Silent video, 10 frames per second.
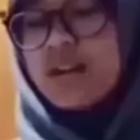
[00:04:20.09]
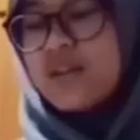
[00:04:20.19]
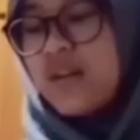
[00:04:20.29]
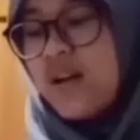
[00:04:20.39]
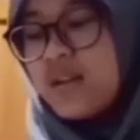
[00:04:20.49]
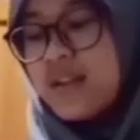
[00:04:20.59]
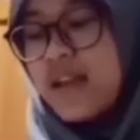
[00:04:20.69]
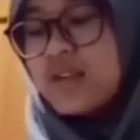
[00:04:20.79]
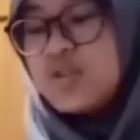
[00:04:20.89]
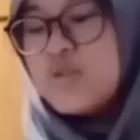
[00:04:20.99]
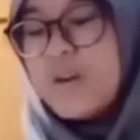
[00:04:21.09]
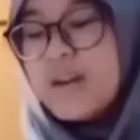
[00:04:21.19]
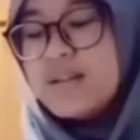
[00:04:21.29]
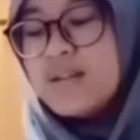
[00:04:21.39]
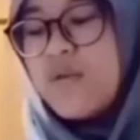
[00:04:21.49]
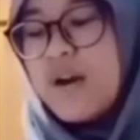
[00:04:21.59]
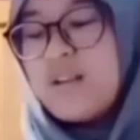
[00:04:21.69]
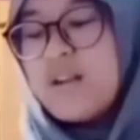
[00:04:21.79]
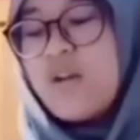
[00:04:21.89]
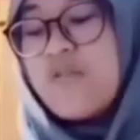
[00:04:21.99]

The host and guests were